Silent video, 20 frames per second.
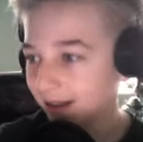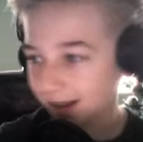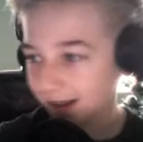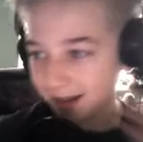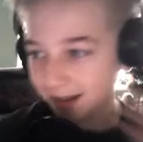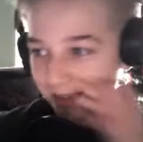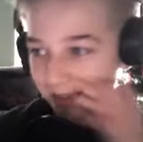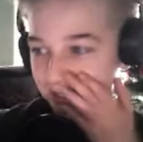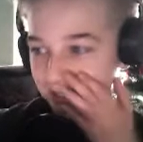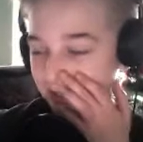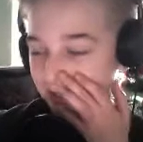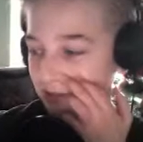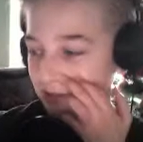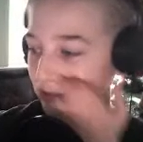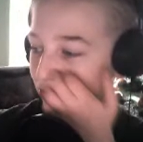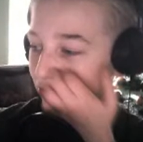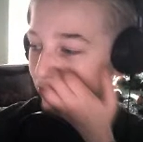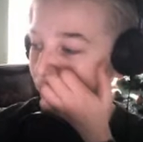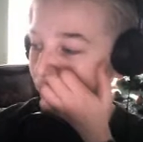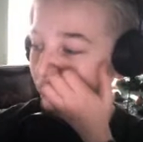and I was
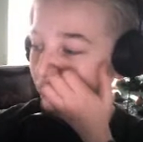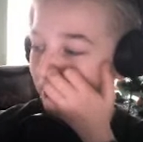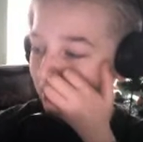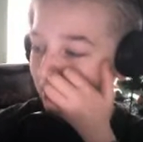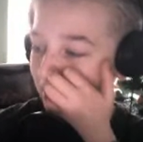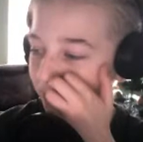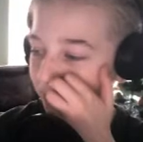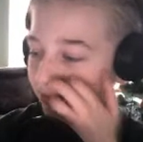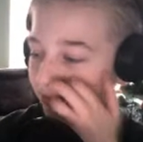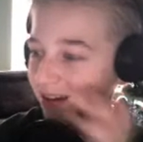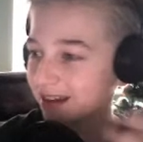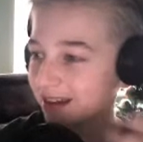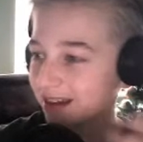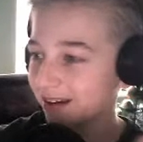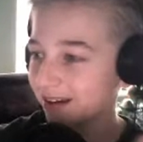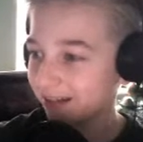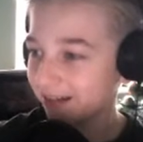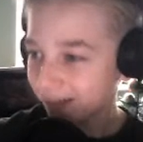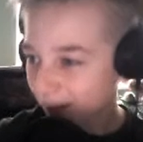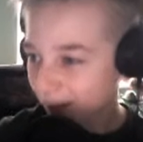given a back
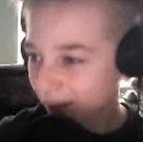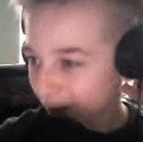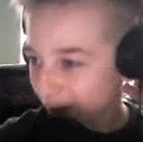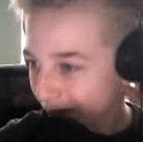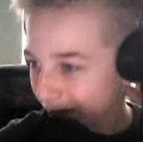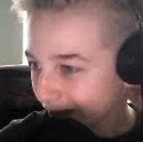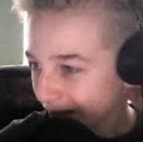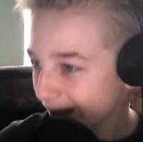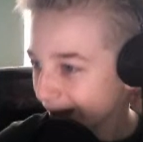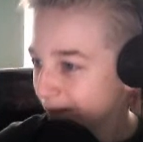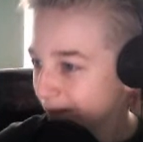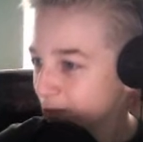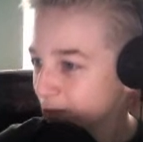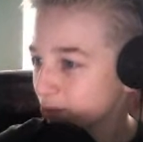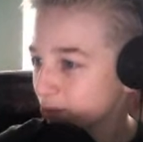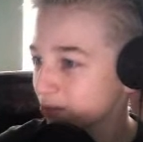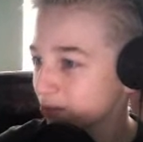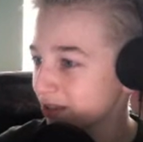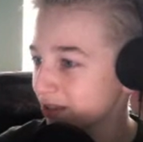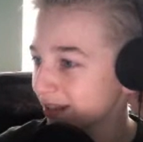scratcher, so I sort of
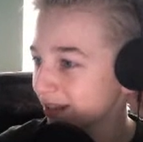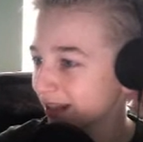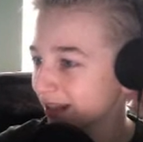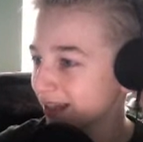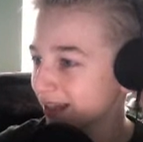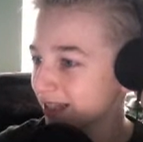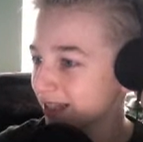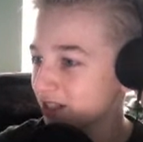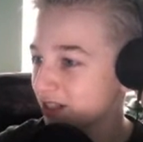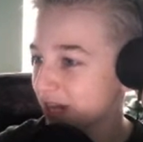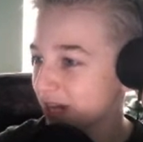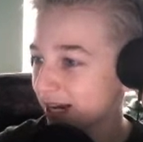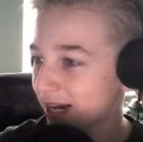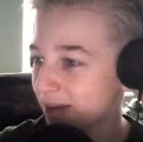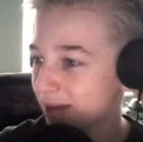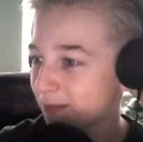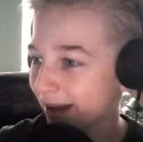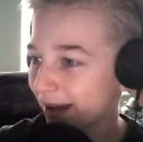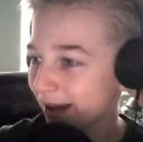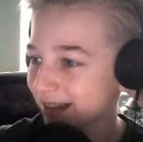want to make a video
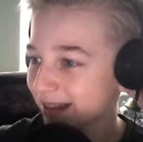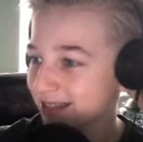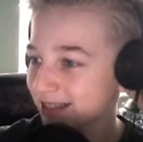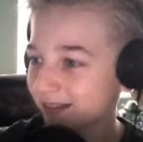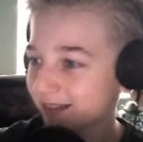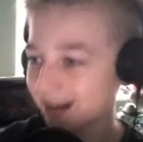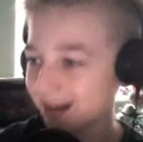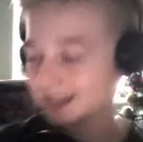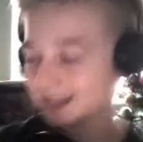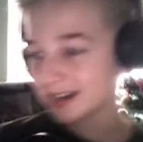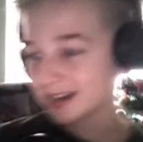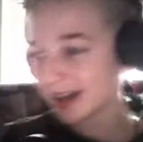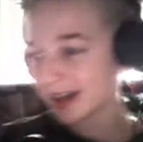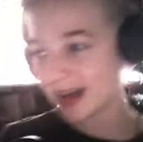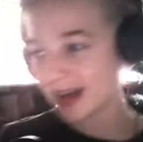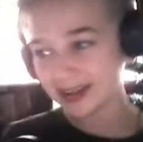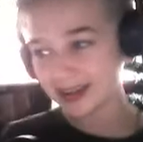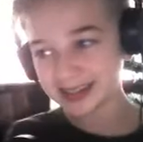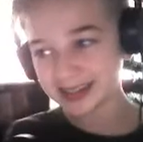called the